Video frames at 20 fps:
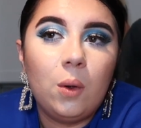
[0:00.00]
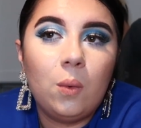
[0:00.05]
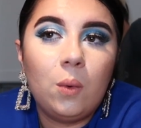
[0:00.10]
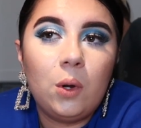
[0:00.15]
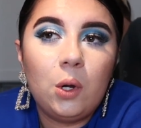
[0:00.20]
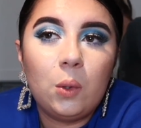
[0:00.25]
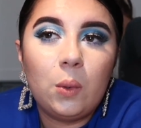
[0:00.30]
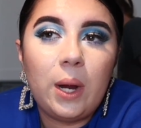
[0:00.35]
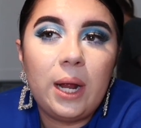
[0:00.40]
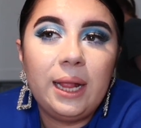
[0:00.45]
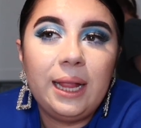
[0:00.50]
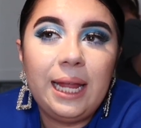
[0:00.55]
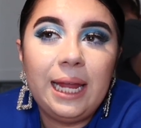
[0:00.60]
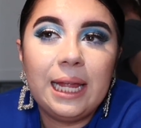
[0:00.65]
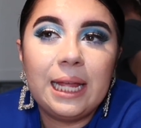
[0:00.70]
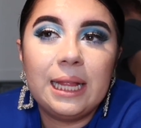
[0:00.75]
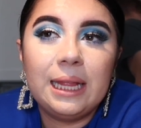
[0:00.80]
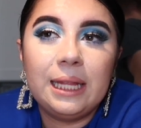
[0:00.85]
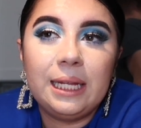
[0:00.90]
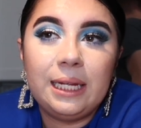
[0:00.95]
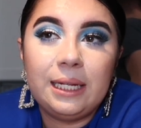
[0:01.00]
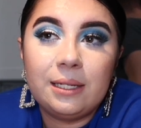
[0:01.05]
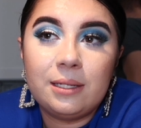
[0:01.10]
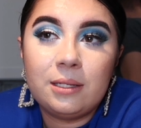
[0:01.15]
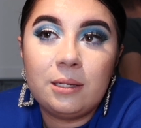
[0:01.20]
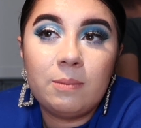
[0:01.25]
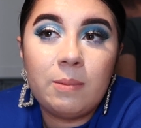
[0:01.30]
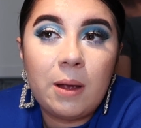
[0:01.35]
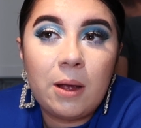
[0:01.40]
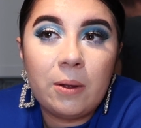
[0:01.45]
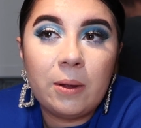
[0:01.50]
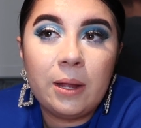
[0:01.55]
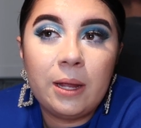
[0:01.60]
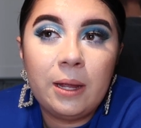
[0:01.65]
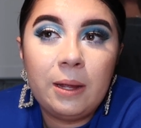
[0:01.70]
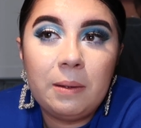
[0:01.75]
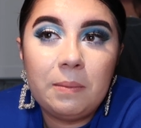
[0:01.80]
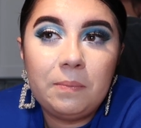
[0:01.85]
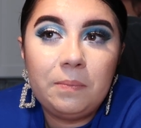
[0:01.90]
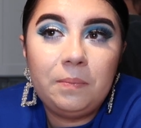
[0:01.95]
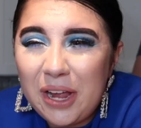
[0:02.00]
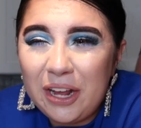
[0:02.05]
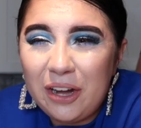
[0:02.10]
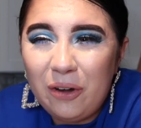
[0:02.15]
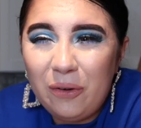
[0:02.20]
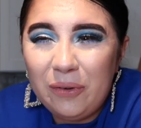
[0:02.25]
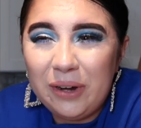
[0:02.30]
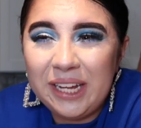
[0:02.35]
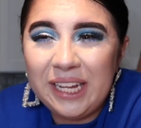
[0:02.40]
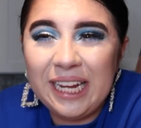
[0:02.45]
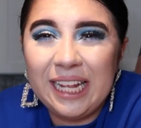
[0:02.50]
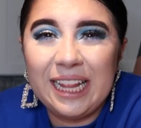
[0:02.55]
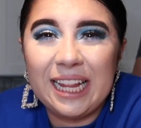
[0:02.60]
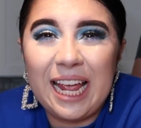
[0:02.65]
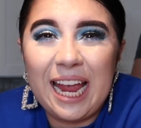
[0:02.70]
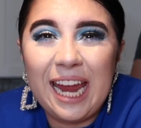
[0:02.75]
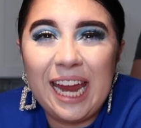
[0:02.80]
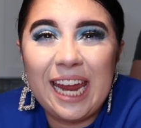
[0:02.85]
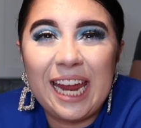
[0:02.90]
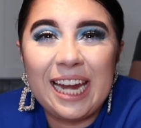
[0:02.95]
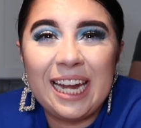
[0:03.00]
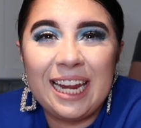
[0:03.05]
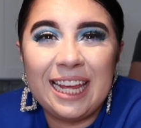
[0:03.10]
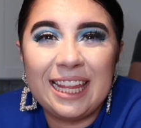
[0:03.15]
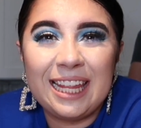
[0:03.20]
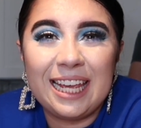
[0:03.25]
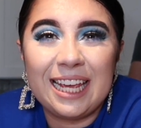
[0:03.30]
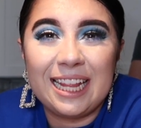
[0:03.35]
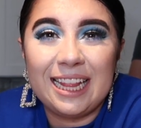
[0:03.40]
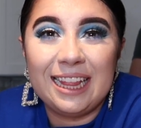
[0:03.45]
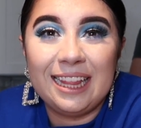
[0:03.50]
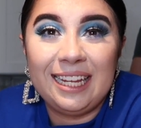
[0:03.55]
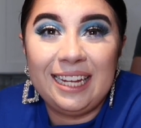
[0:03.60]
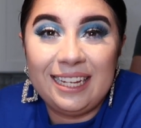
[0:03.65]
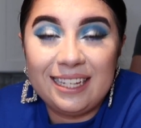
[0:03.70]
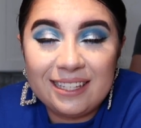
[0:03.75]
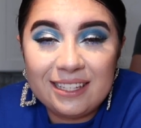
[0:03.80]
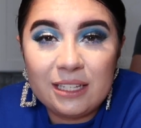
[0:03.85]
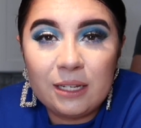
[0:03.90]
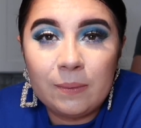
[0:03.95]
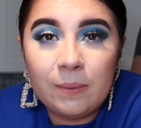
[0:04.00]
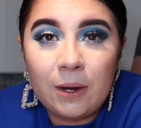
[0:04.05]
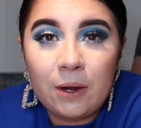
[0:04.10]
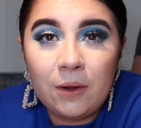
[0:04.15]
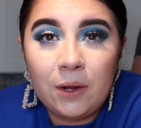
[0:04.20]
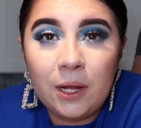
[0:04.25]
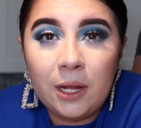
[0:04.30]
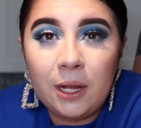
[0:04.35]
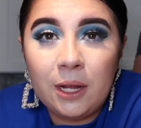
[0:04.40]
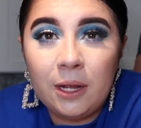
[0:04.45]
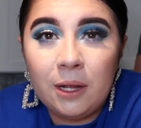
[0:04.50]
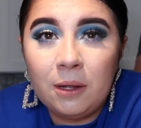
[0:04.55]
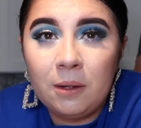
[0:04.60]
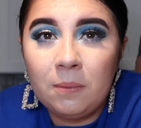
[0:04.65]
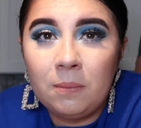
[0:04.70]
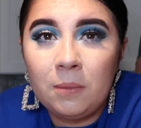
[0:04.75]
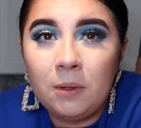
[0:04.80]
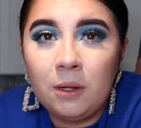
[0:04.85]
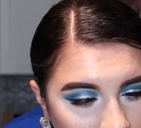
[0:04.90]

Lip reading: What do I like least about him? I don't really like anything least about him.